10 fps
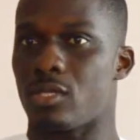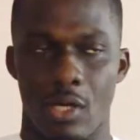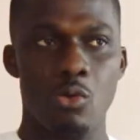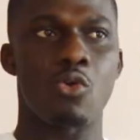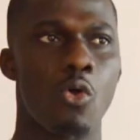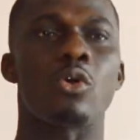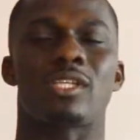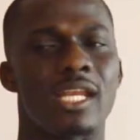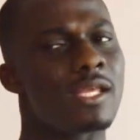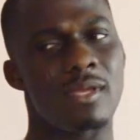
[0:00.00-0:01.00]
Can go, oh,
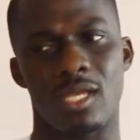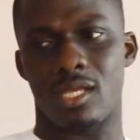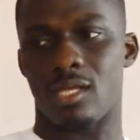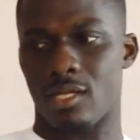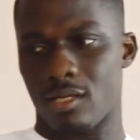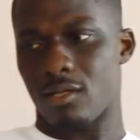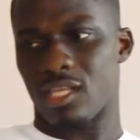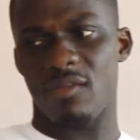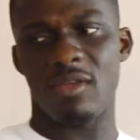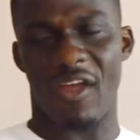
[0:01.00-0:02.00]
Charlie,
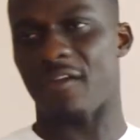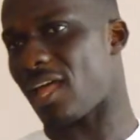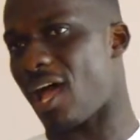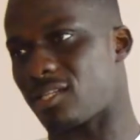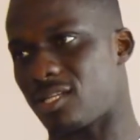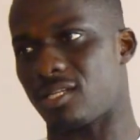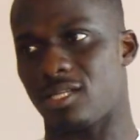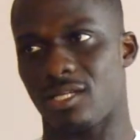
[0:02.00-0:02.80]
give me 5,000.